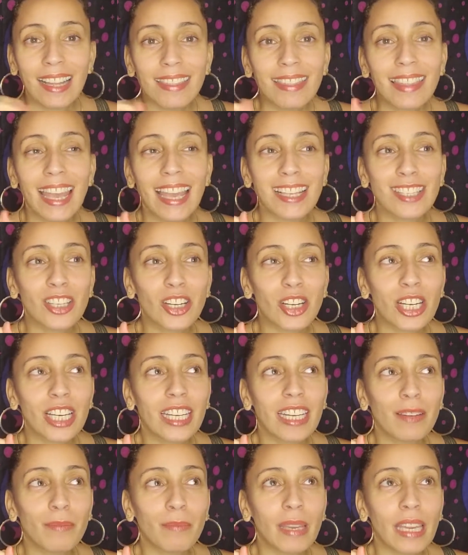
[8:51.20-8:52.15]
things are
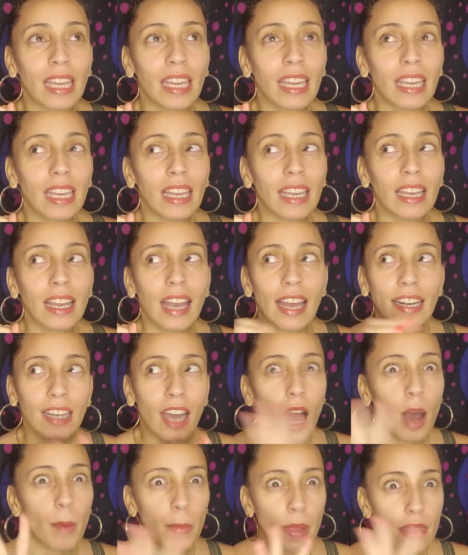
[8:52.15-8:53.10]
going to be kind of
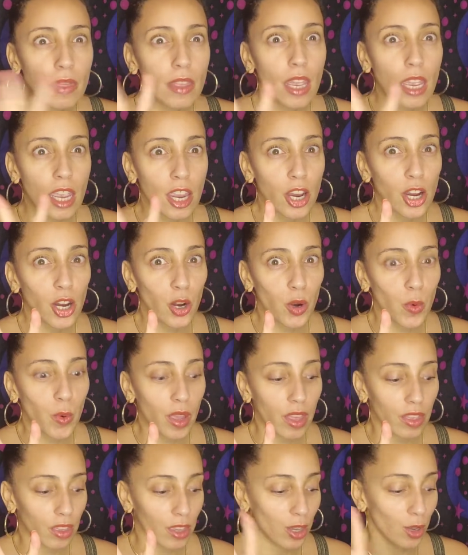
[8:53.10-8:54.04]
up in the air
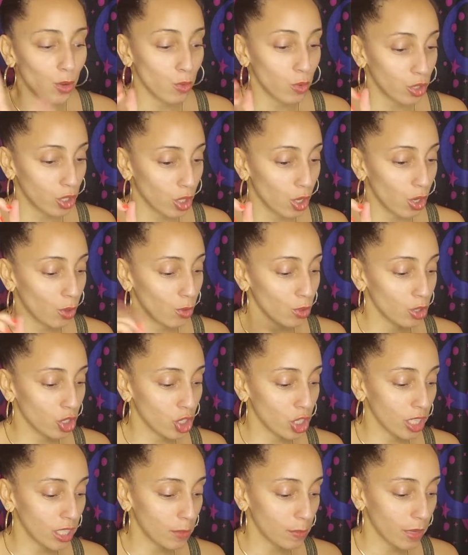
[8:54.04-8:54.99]
with you. So
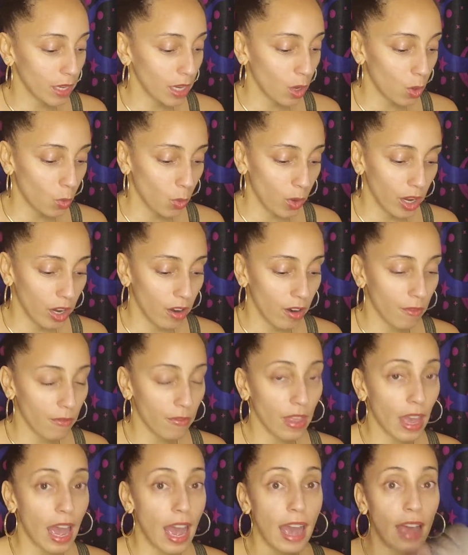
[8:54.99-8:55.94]
just be aware of
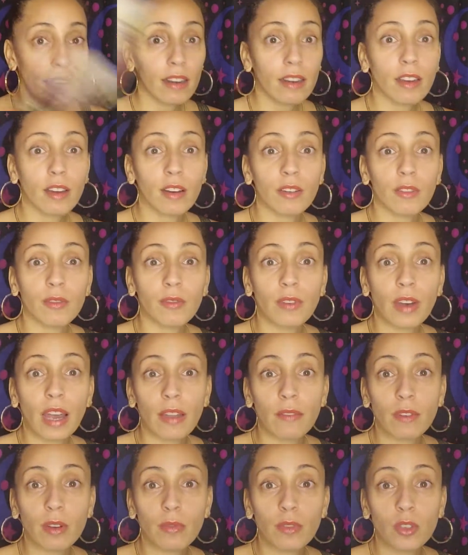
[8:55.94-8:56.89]
that
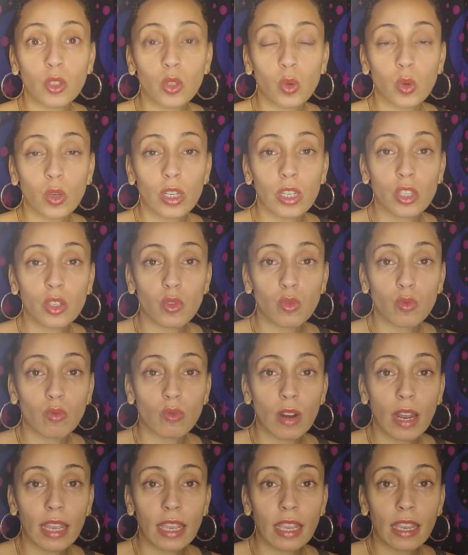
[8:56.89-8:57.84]
Five of Swords
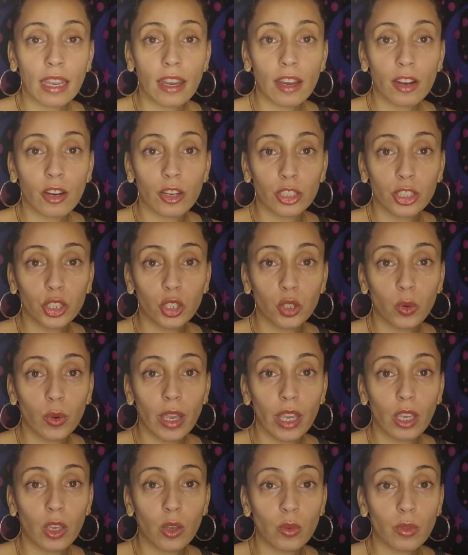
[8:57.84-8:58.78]
right here,
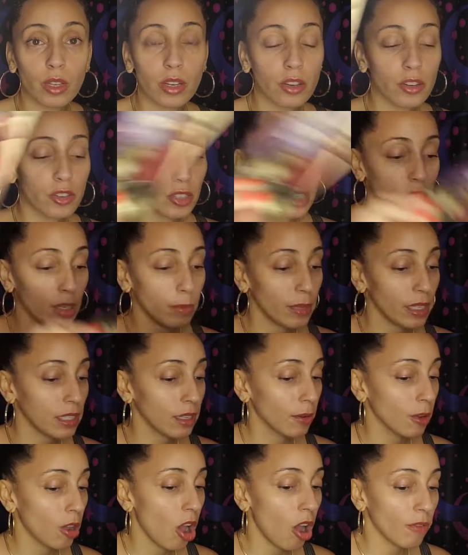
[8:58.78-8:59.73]
showing you that there's going to be
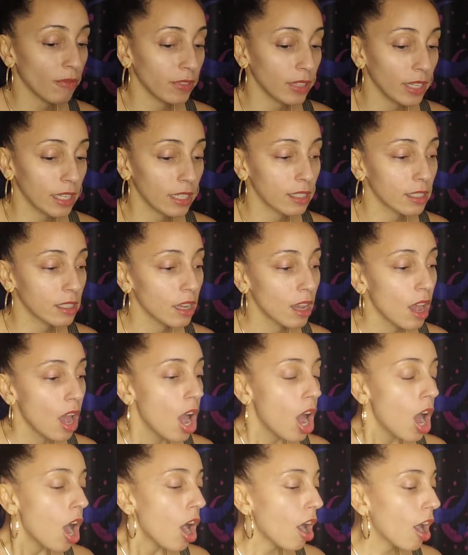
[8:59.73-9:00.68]
some conflict.
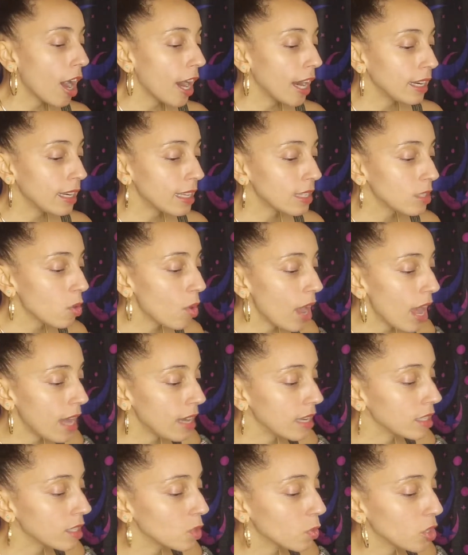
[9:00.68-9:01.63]
All right, let's go ahead
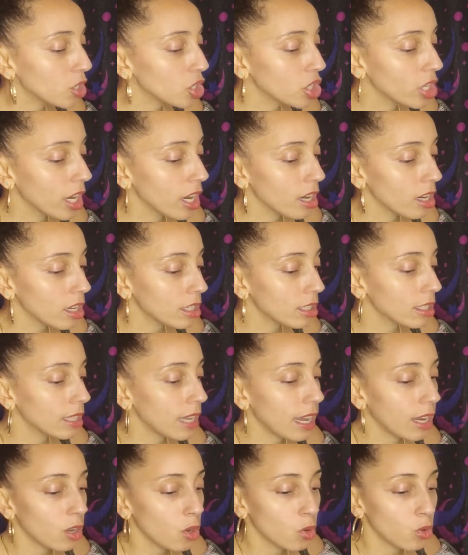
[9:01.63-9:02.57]
and switch gears
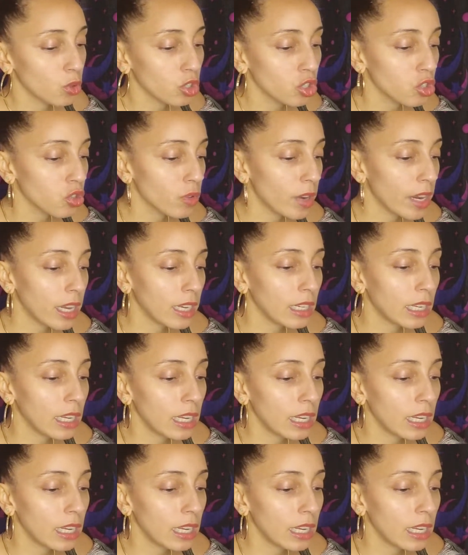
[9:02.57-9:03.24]
and go straight